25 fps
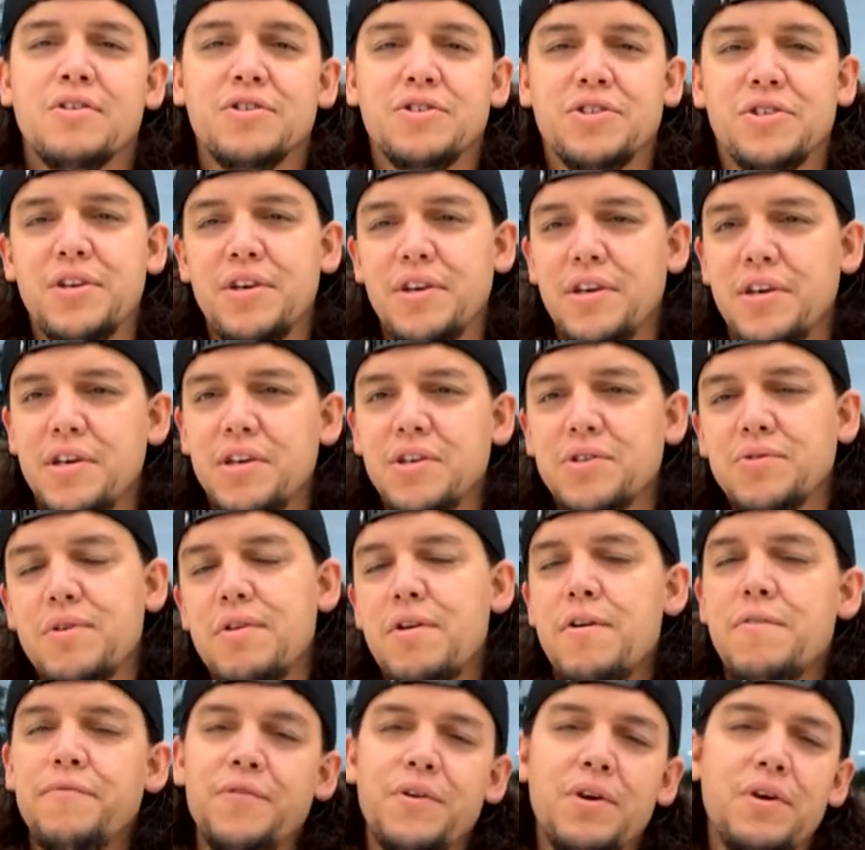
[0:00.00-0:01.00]
She's
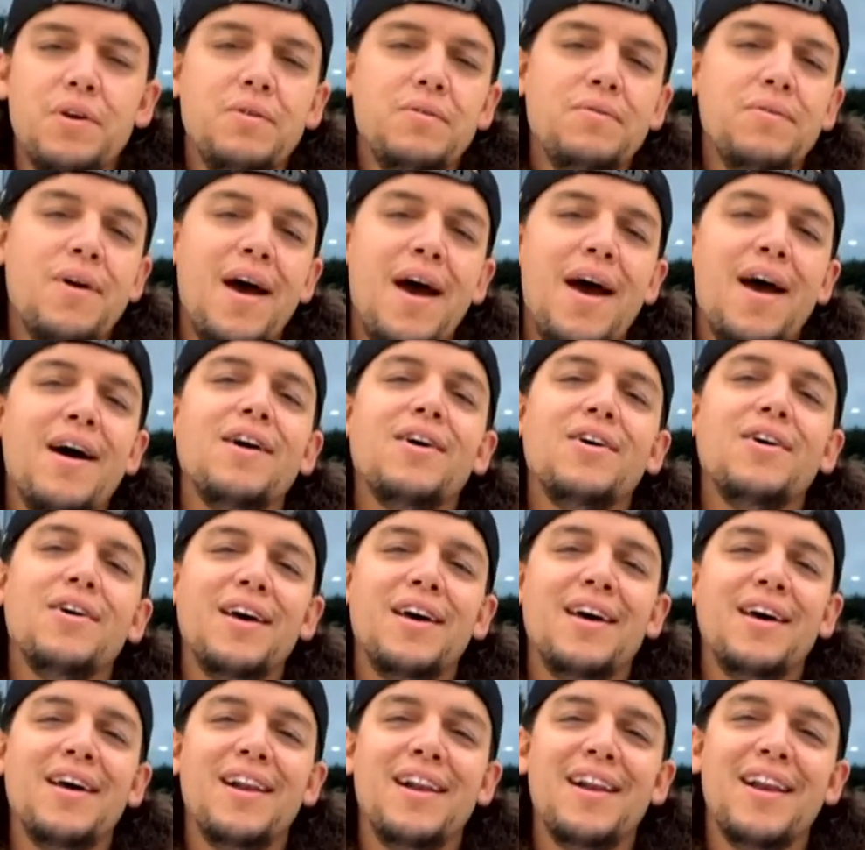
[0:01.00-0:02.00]
rough and
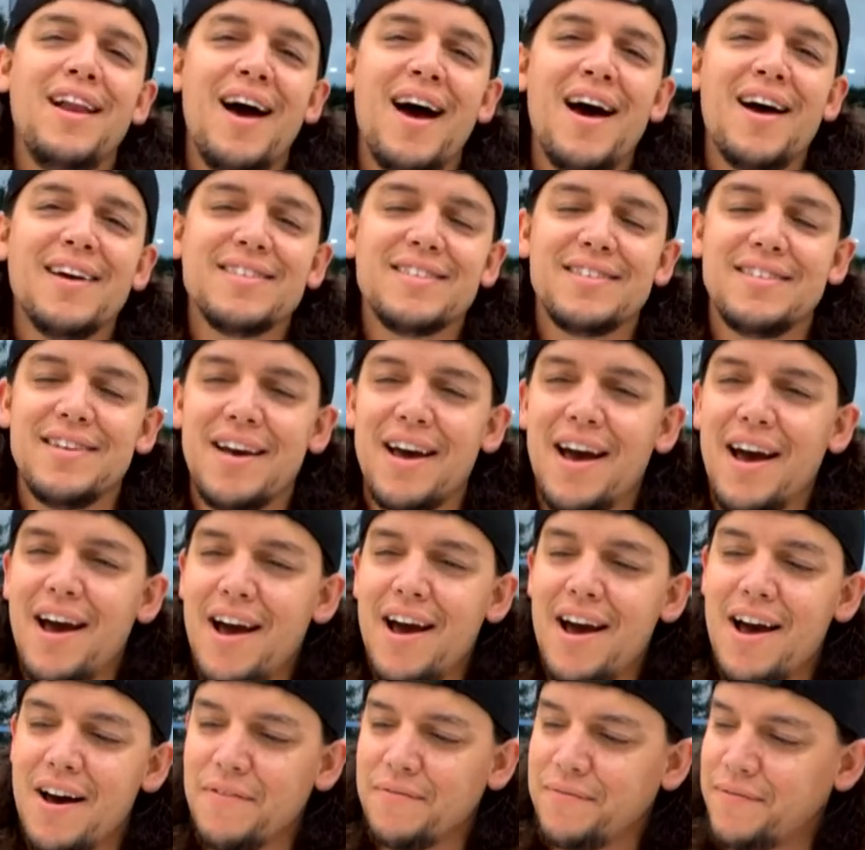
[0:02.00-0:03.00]
rowdy, likes to
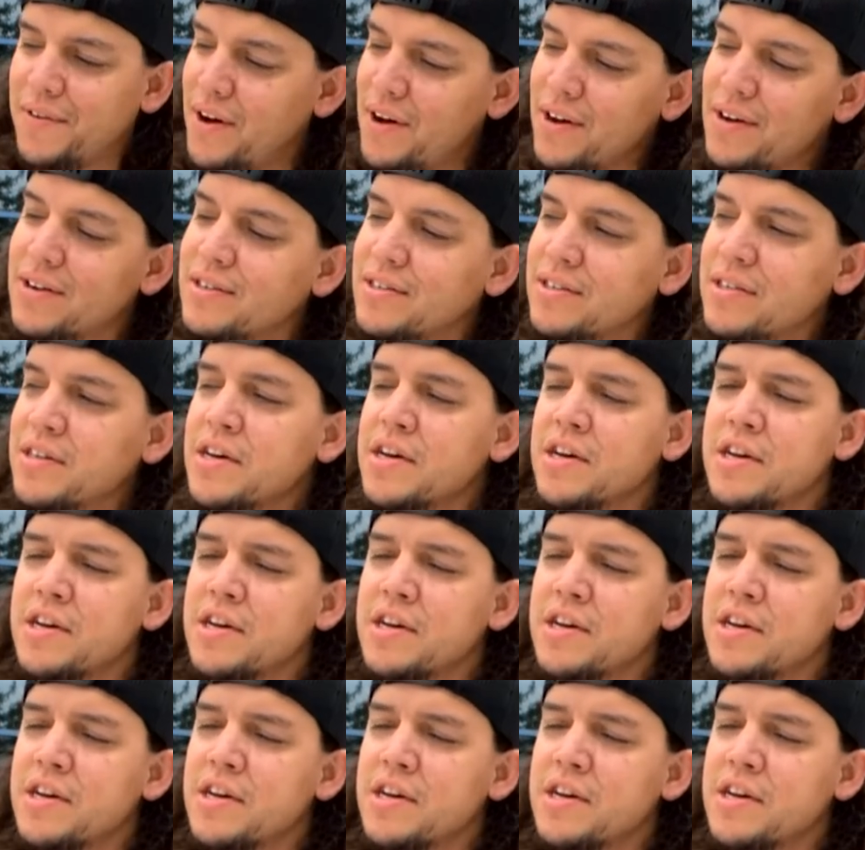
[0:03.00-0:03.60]
have fun.